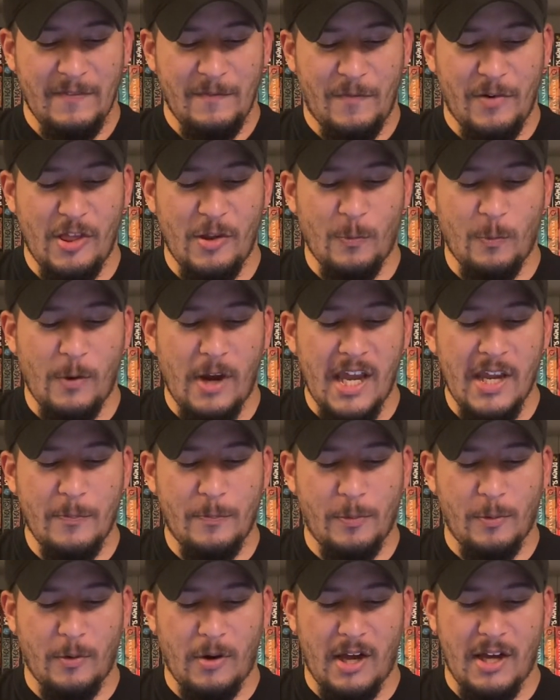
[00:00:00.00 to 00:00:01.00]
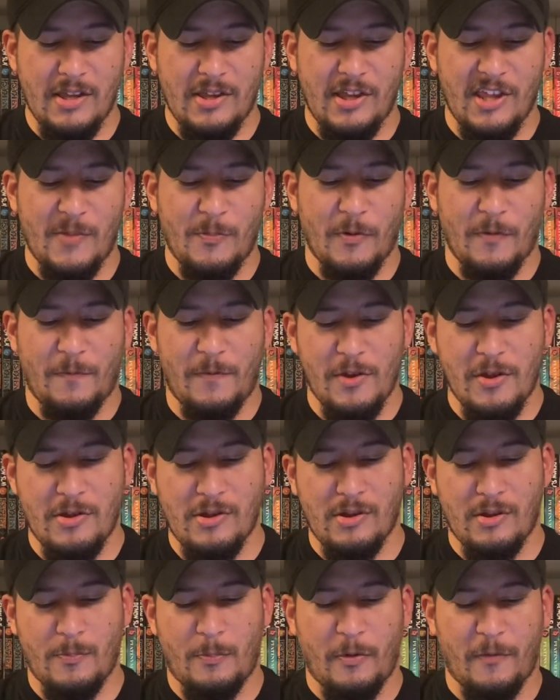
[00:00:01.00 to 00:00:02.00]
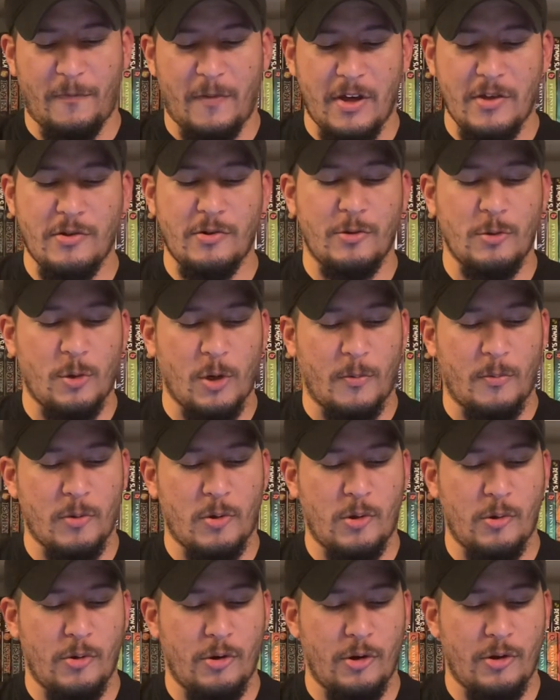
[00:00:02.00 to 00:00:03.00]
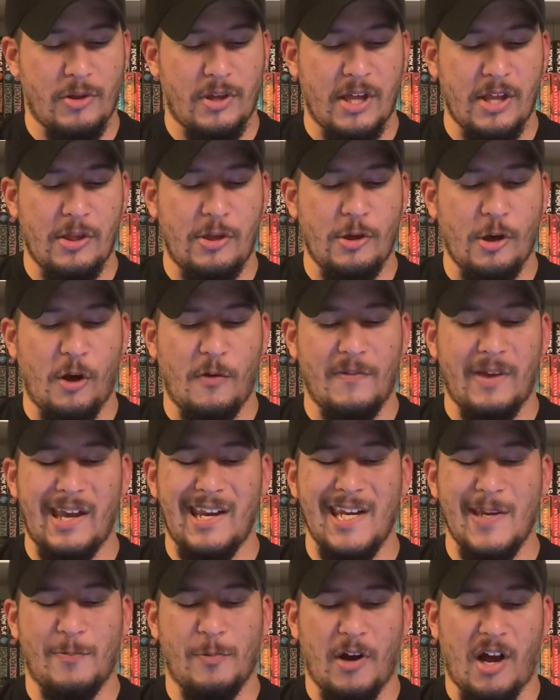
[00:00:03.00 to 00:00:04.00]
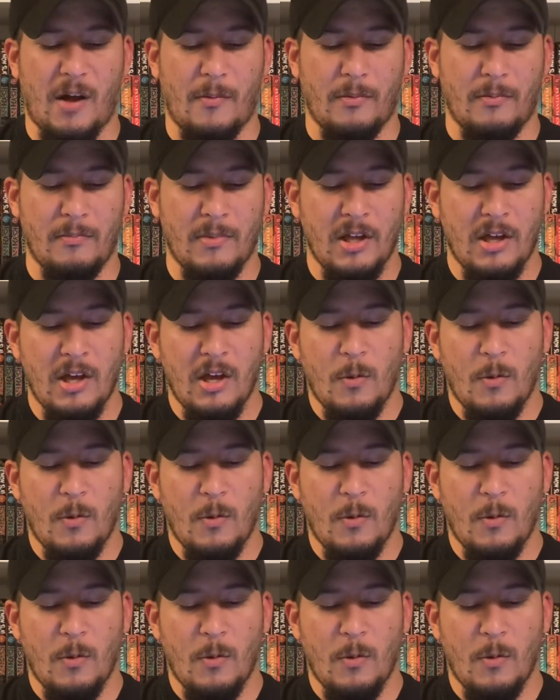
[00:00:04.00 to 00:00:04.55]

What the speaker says: For the right price, these professional troubleshooters can solve any problem.